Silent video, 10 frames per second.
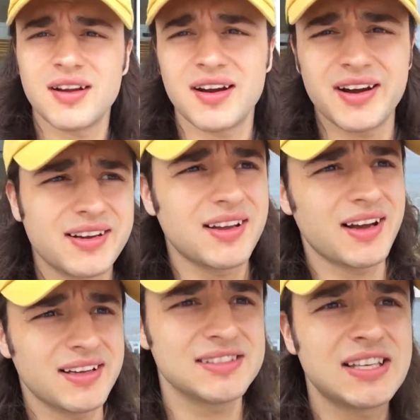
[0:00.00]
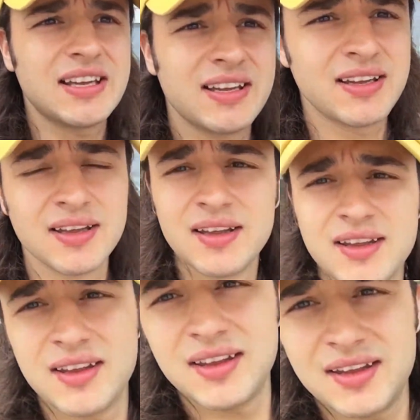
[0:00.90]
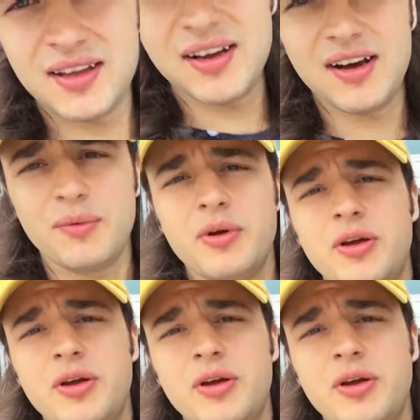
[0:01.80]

all right guys um,